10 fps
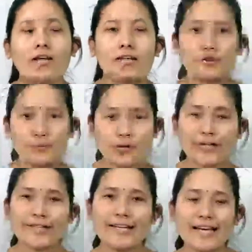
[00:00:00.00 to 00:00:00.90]
Good
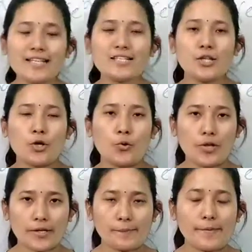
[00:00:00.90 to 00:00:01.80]
morning class,
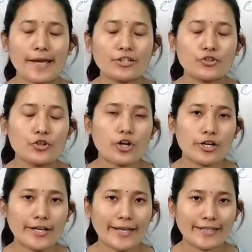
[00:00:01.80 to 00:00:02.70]
welcome back to your
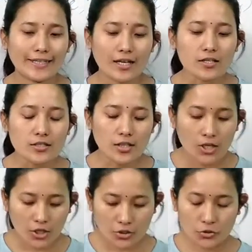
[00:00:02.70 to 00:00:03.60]
online class.
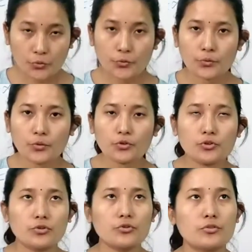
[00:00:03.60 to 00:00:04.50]

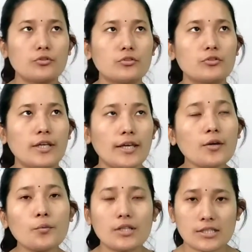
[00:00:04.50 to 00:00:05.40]
So
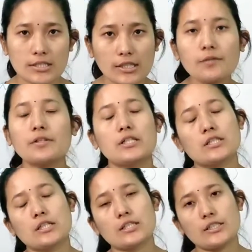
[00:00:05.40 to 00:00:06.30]
today we'll still be
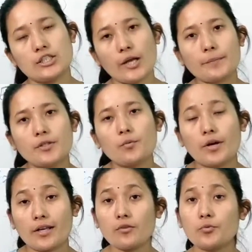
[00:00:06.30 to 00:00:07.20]
discussing chapter
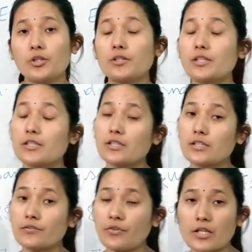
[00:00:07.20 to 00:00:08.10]
1. We'll
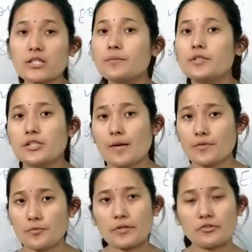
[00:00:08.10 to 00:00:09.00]
finish up the
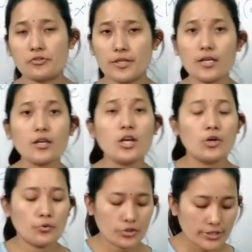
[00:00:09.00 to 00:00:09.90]
chapter 1 today.
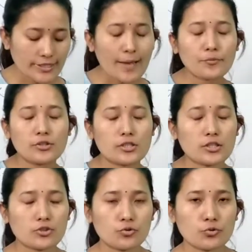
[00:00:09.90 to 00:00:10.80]
We just have to
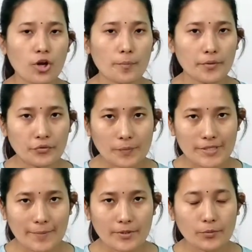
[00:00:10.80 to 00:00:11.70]
discuss two topics
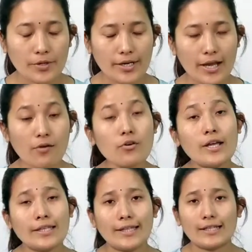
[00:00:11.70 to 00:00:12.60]
from chapter 1 now,
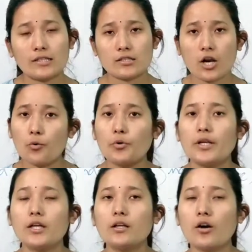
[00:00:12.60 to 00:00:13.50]
that is
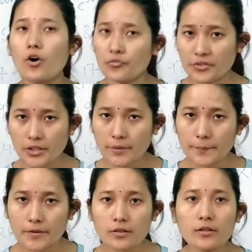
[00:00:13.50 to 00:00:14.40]
rounding off the
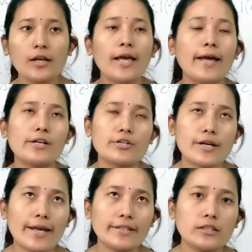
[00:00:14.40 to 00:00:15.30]
number and
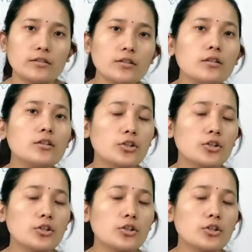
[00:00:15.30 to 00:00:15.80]
writing the